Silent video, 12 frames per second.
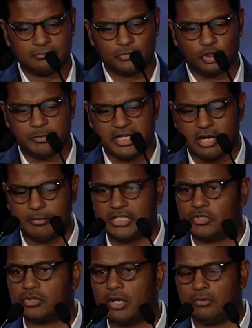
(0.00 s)
to becoming
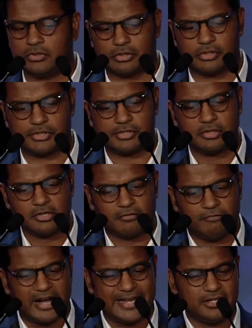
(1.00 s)
soldiers
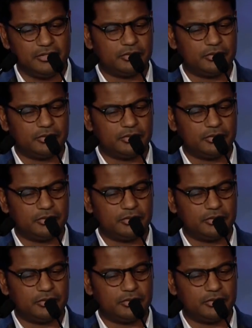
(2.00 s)
fighting